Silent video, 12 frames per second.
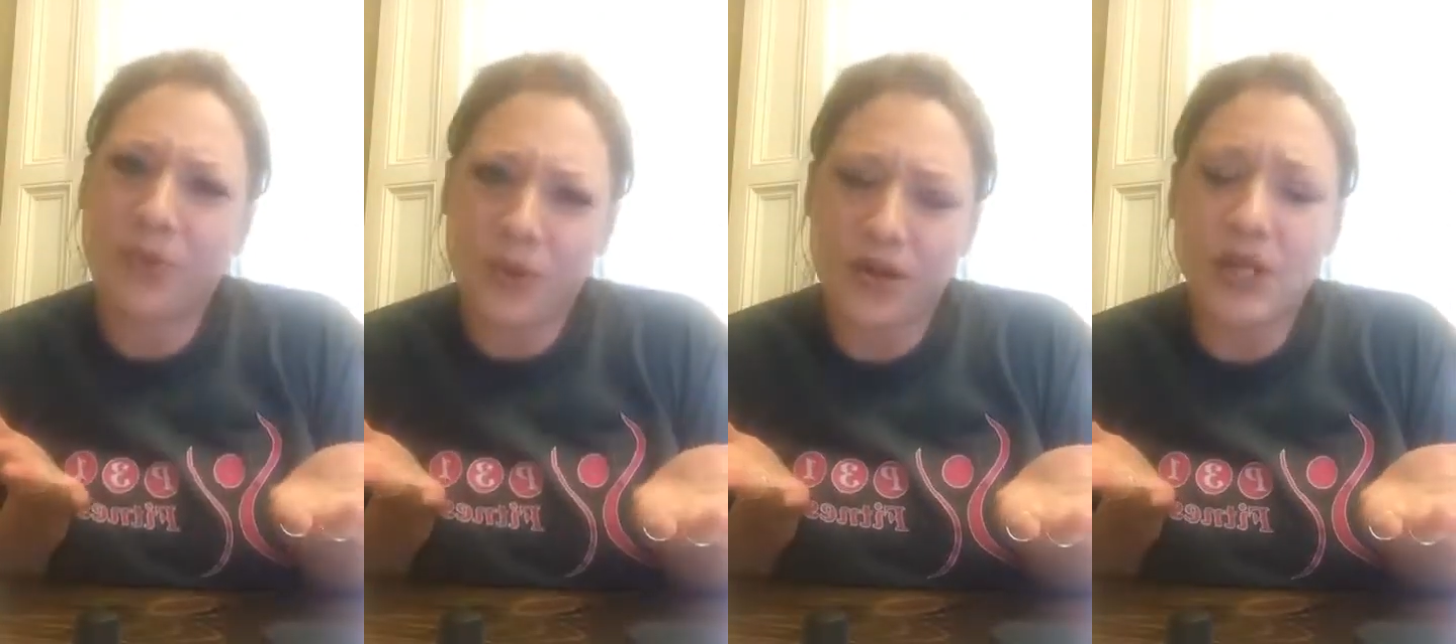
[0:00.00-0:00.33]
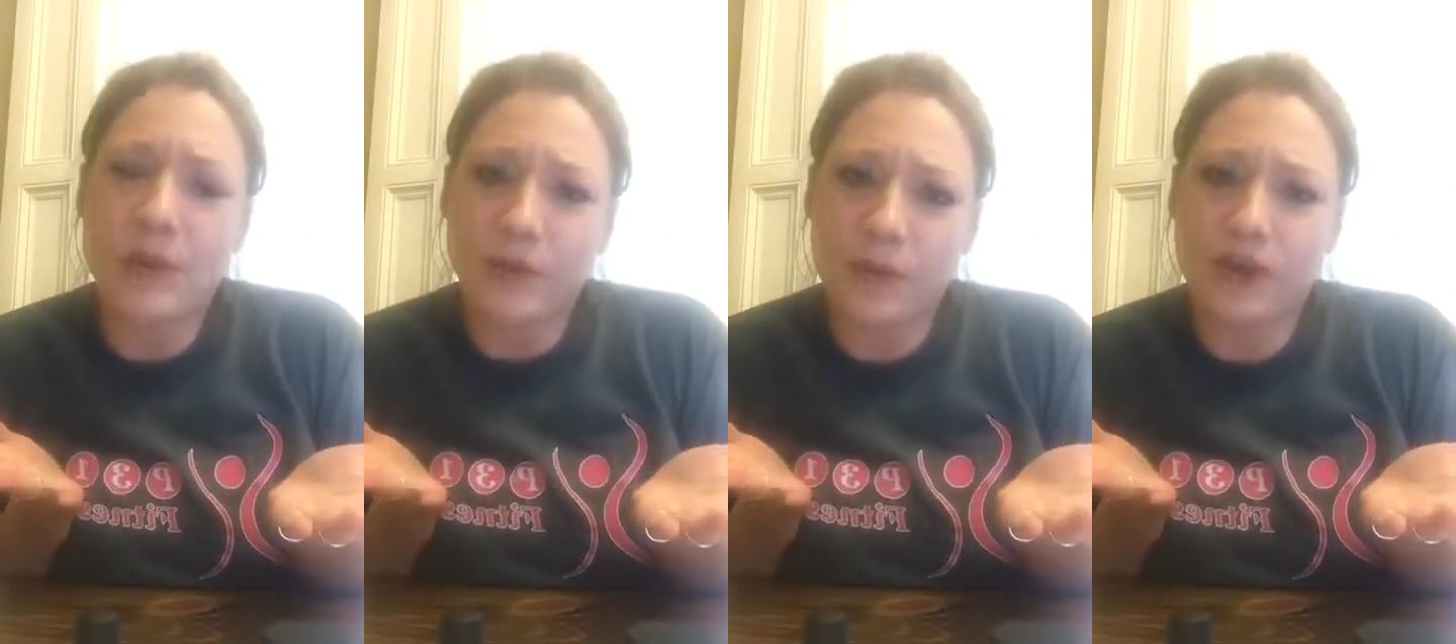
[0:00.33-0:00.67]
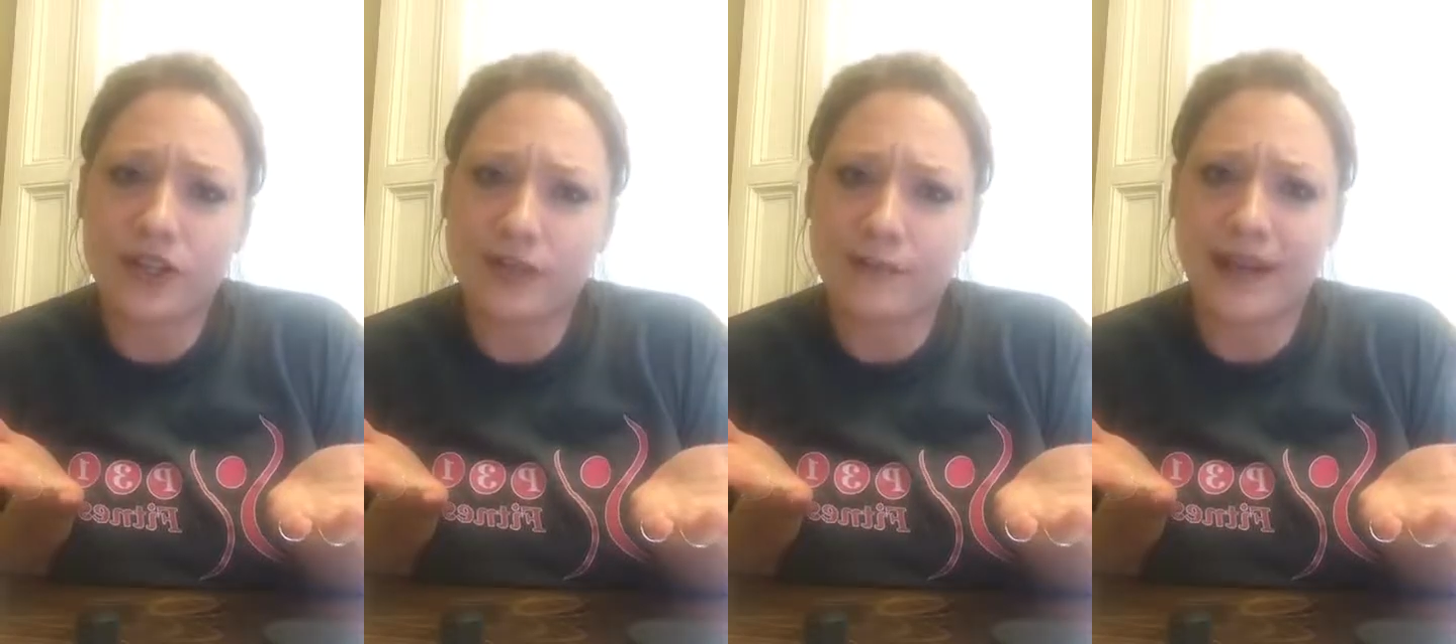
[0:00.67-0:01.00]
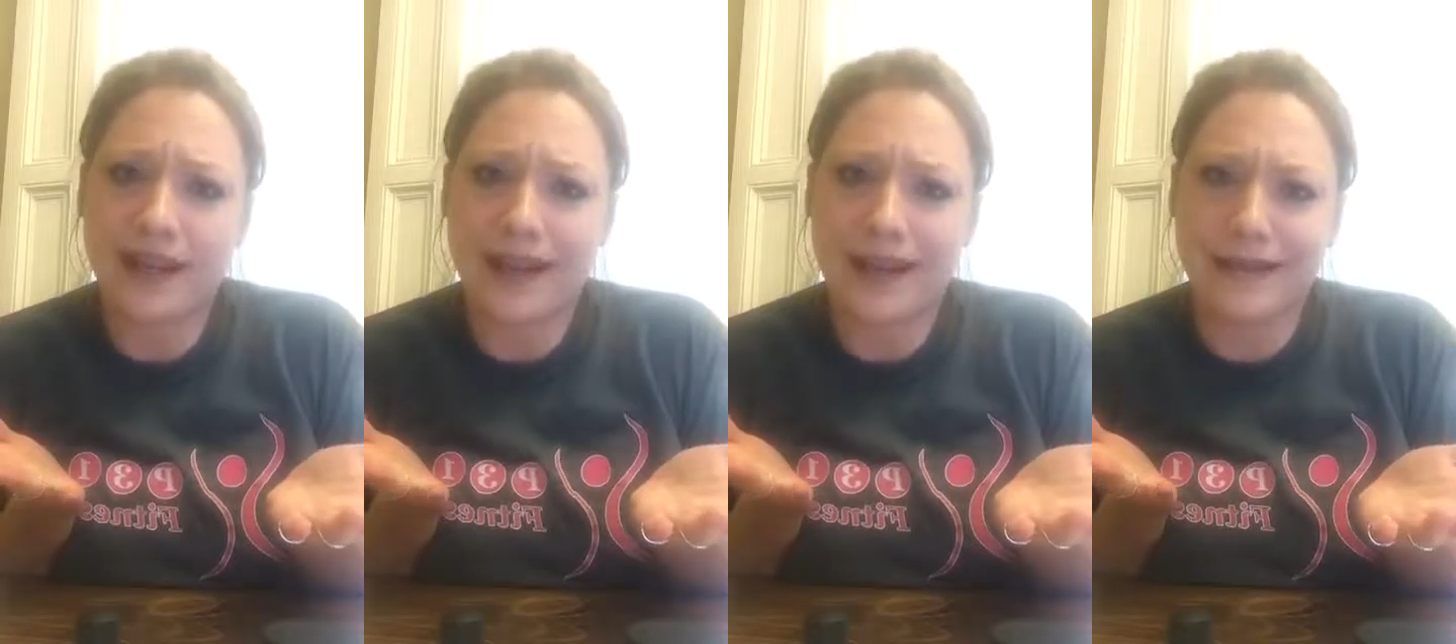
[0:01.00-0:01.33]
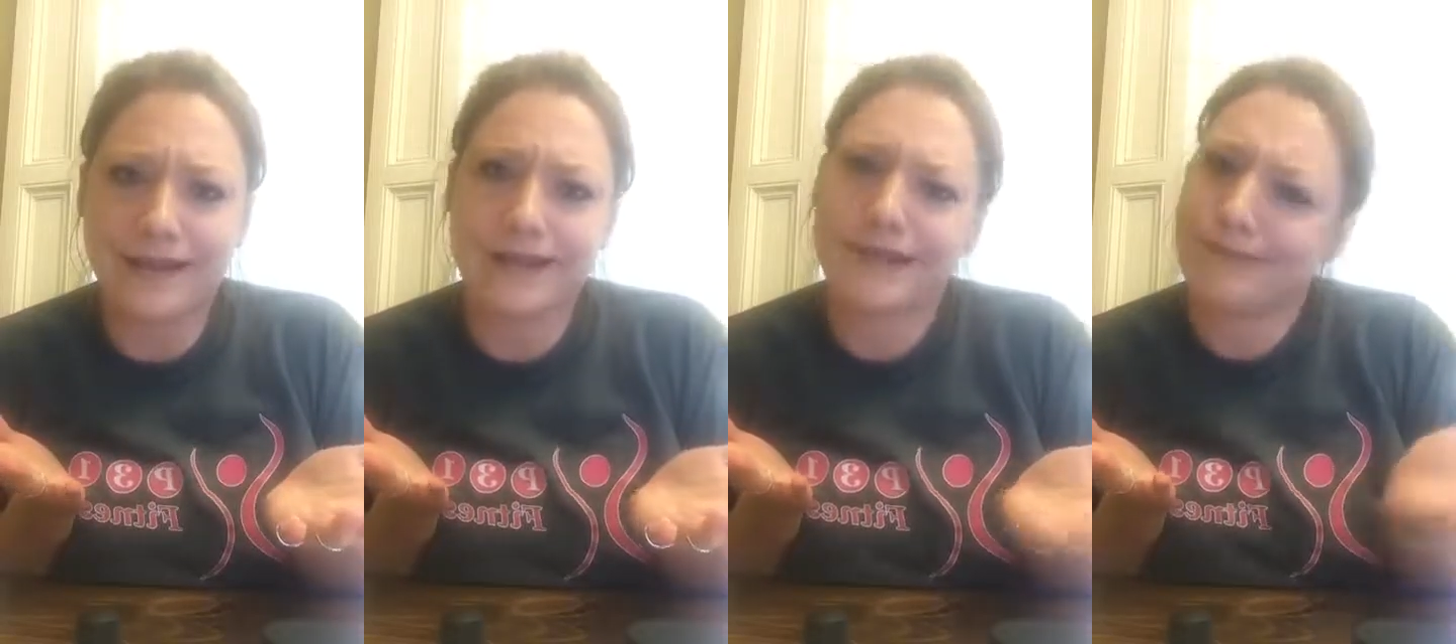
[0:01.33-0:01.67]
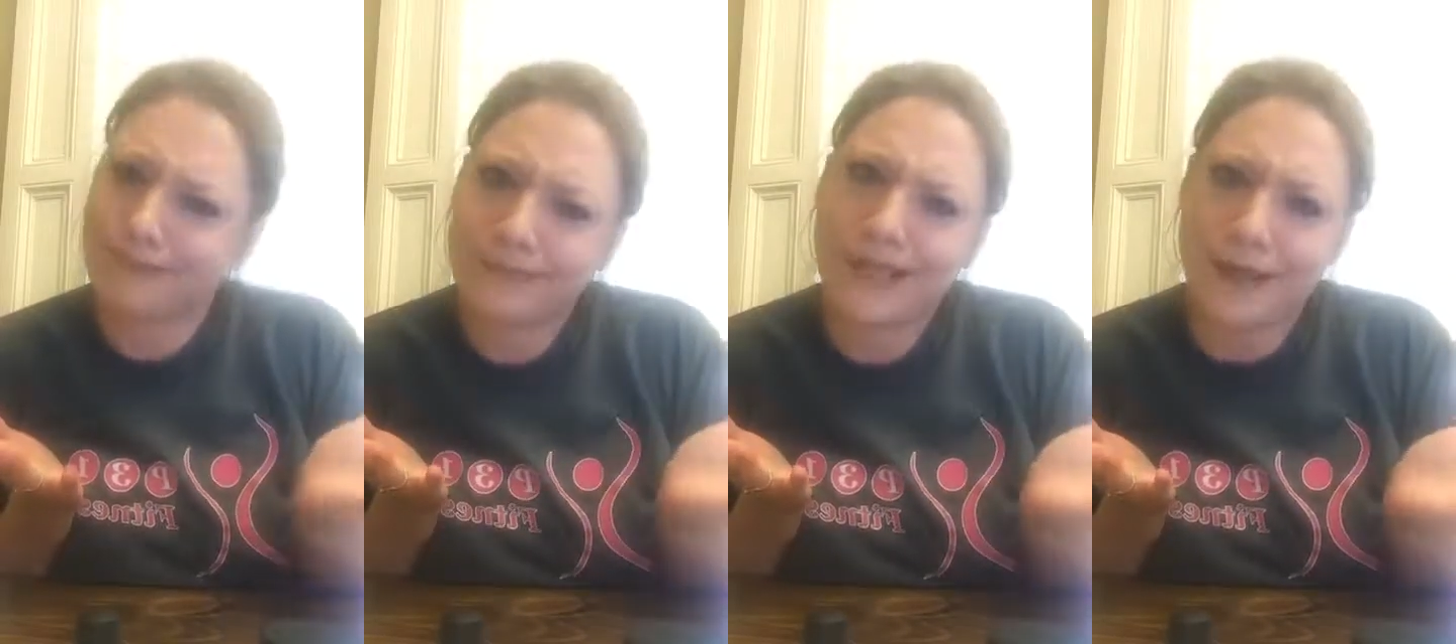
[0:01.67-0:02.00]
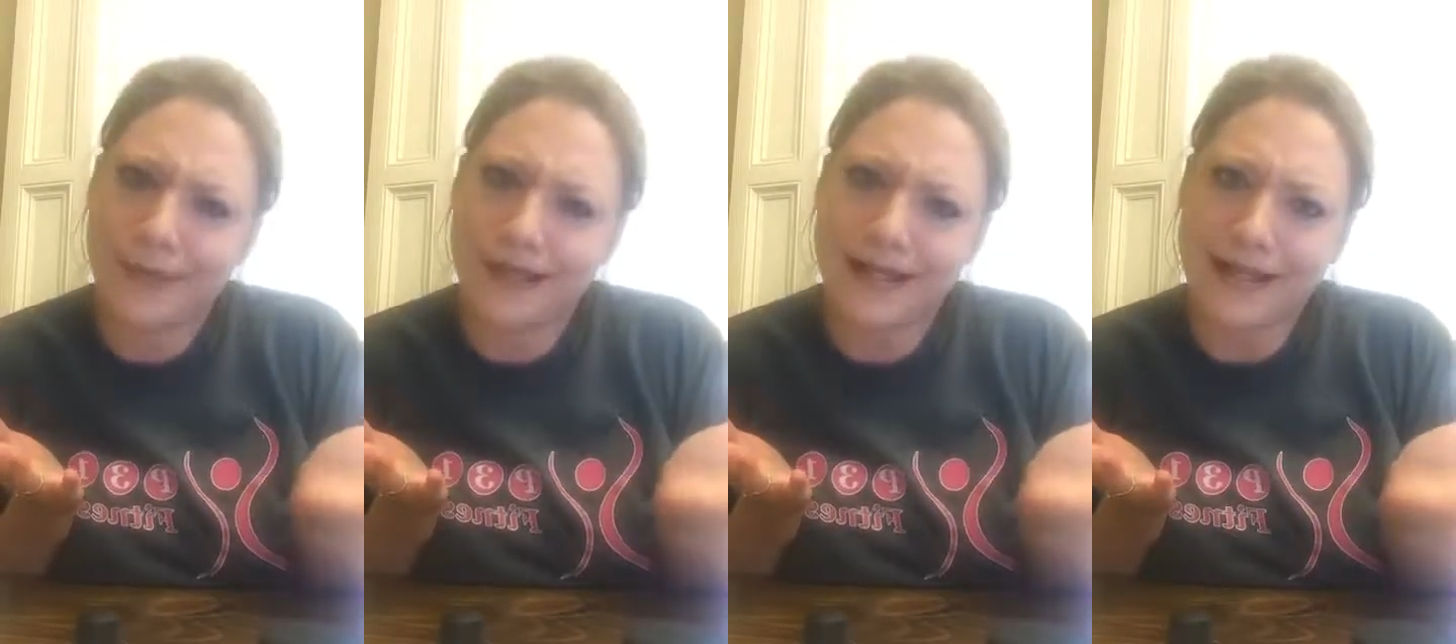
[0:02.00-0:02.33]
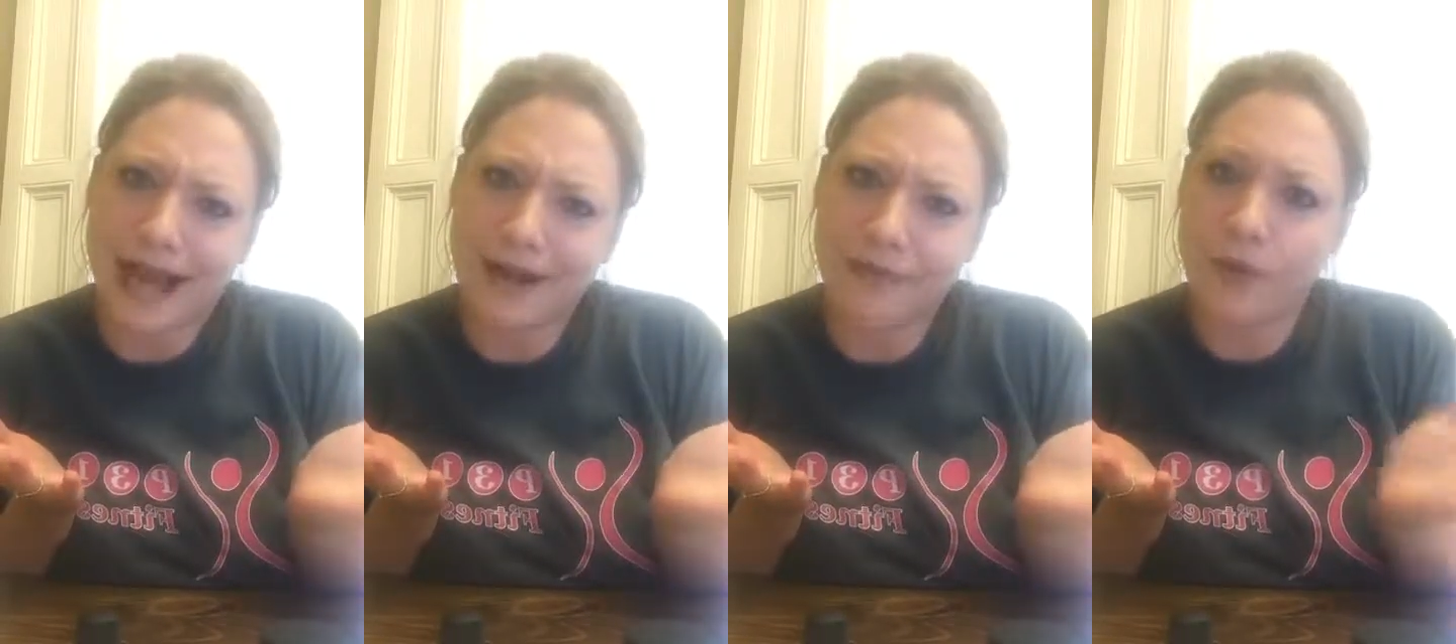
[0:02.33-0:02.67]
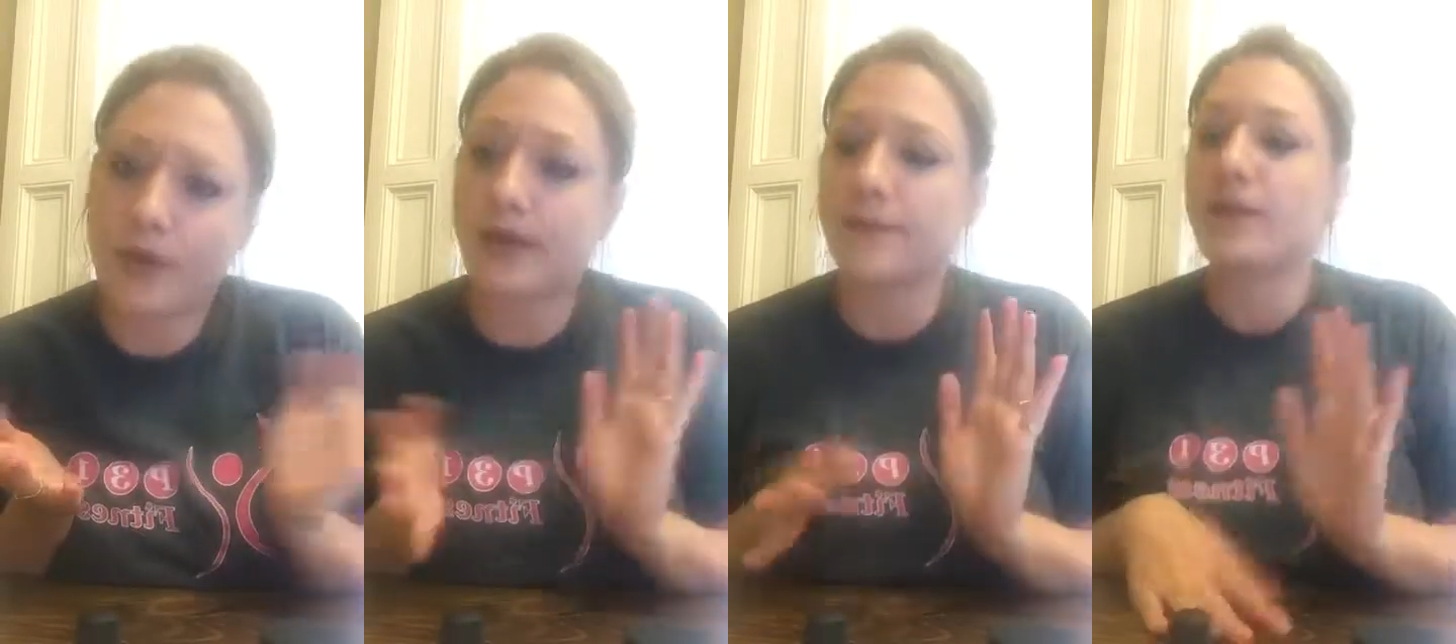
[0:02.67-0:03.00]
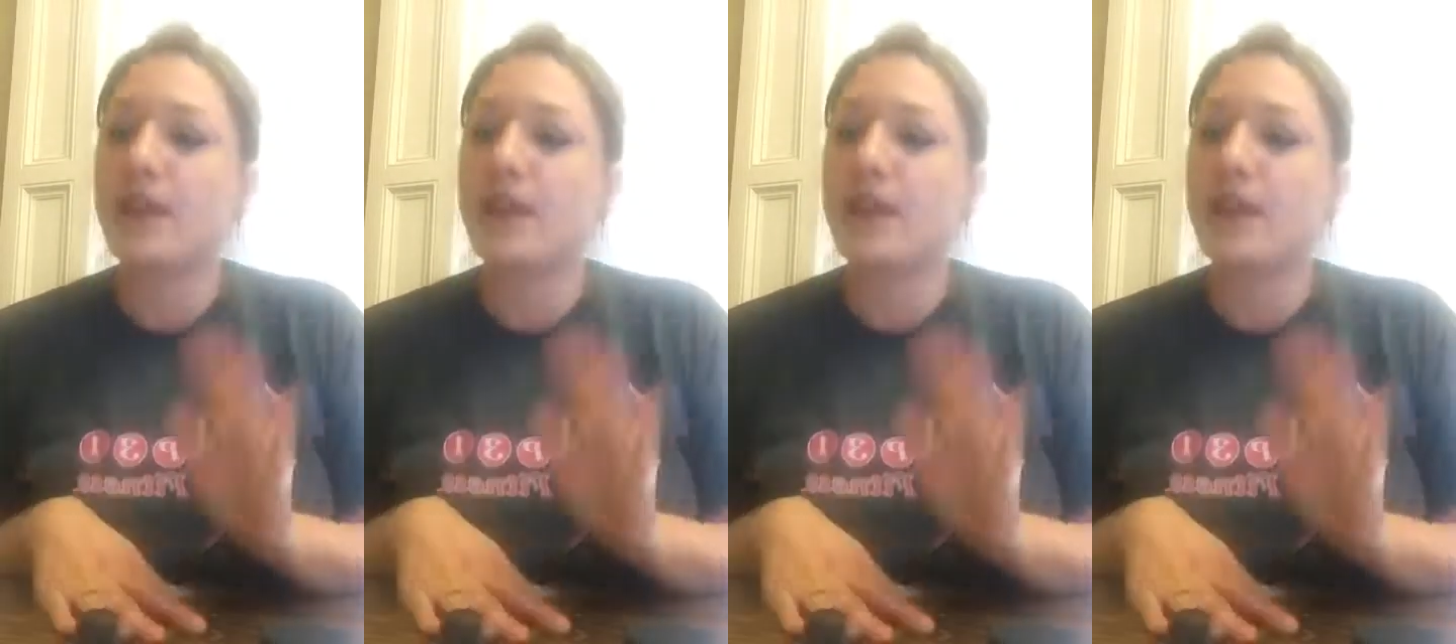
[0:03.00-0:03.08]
bore you with washing my hands. Come on, that's kind of boring.